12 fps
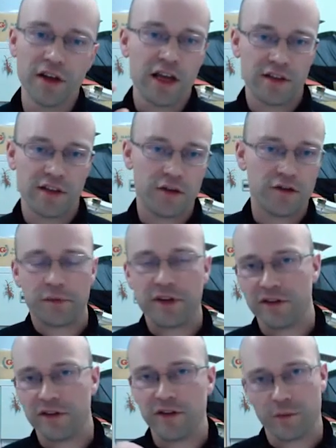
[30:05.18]
in those
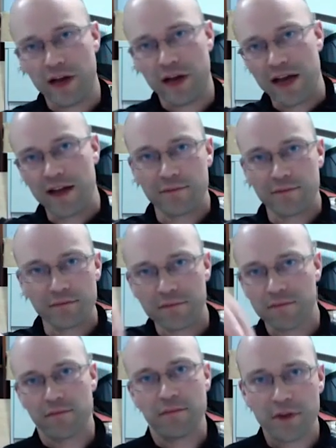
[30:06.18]
species where
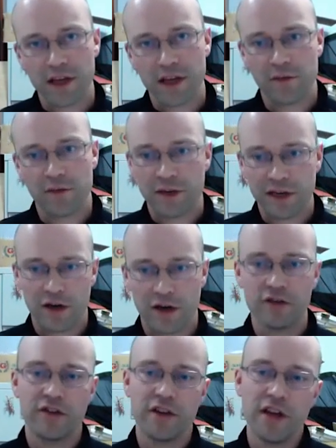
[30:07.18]
it's been
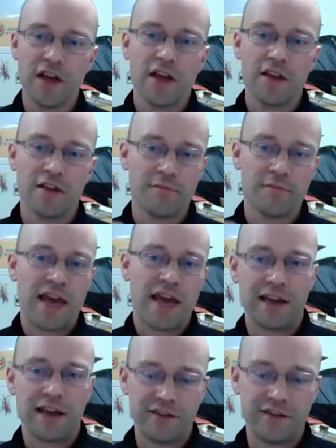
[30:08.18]
lost, the
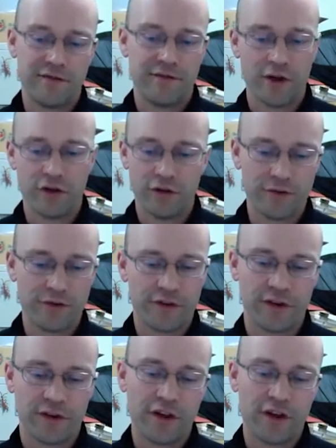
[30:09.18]
male has
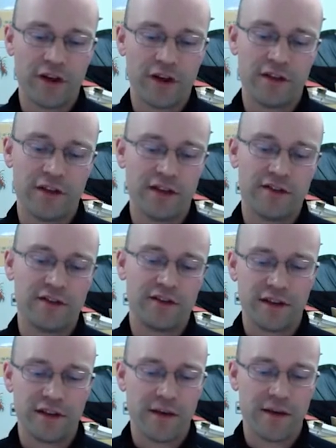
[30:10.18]
evolved these
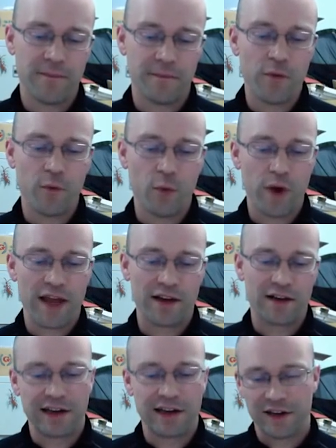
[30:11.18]

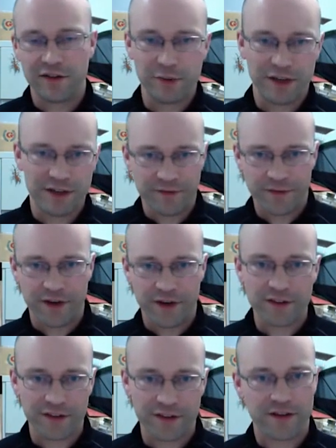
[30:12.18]
weird clasping
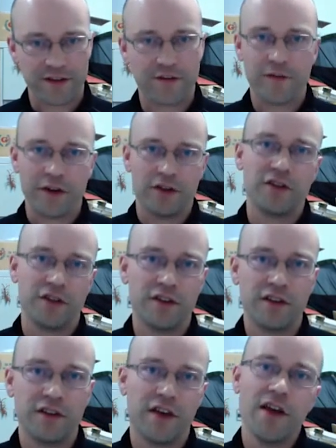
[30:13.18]
devices that function
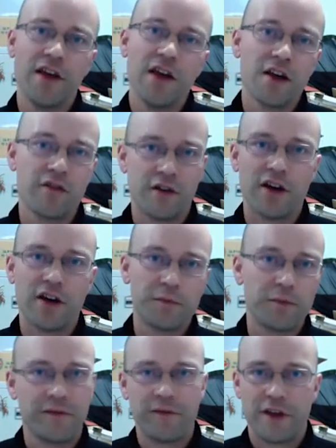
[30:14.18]
to
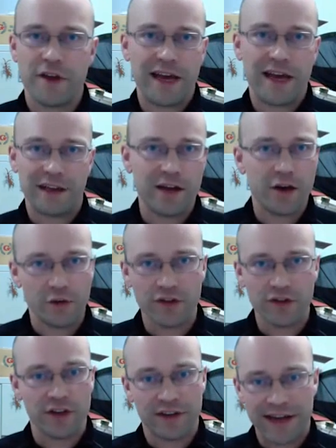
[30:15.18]
grasp the female and
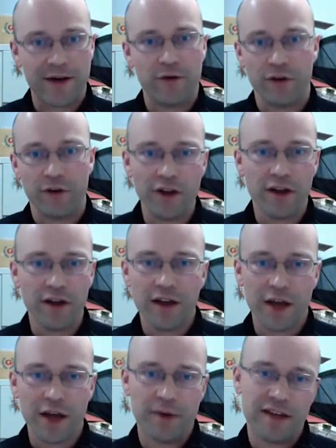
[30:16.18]
hold her down,
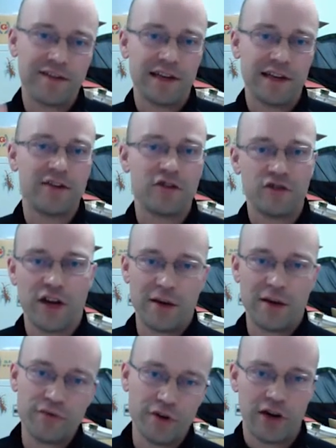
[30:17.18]
and basically to try
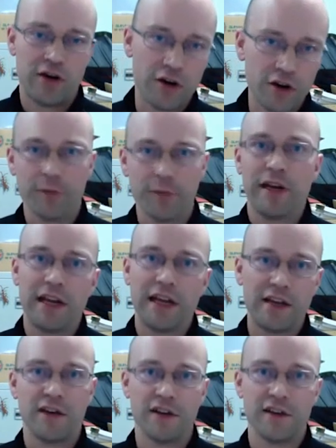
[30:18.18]
and prolong
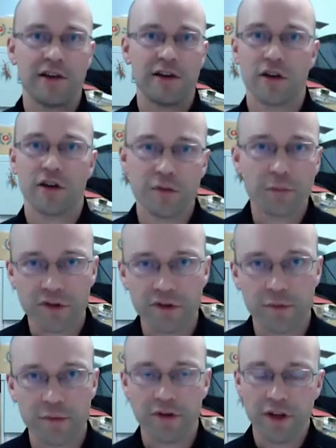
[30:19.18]
copulation as long as
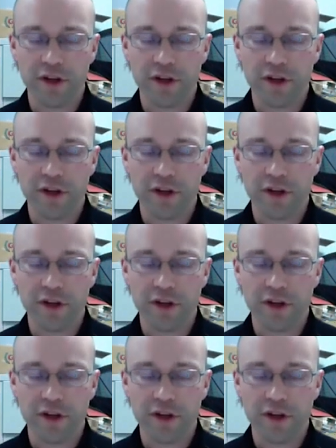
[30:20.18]
possible,